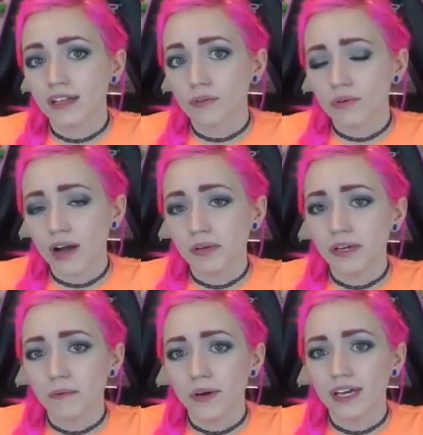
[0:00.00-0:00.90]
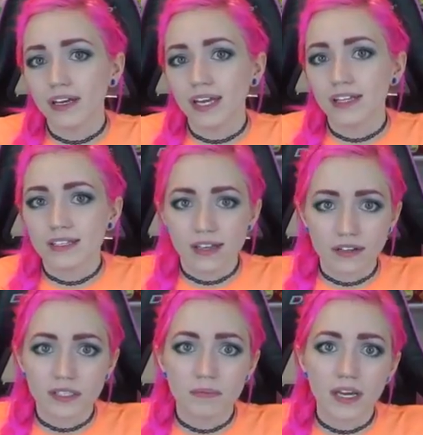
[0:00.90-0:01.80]
and they're probably going to win, and it
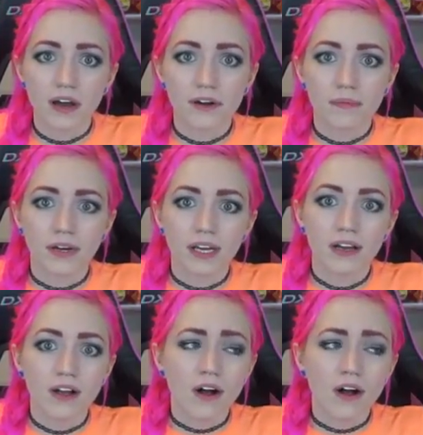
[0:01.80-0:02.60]
sucks to be Honorbuddy.